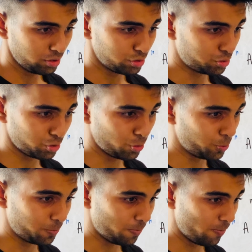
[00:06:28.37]

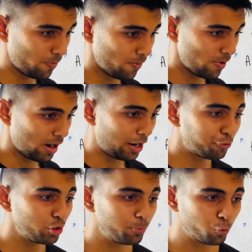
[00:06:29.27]
So, how to
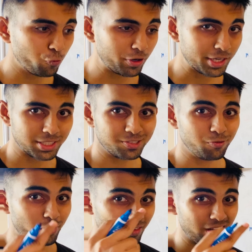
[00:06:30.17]
improve fitness?
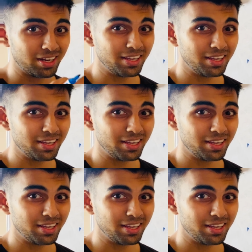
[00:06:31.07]
We will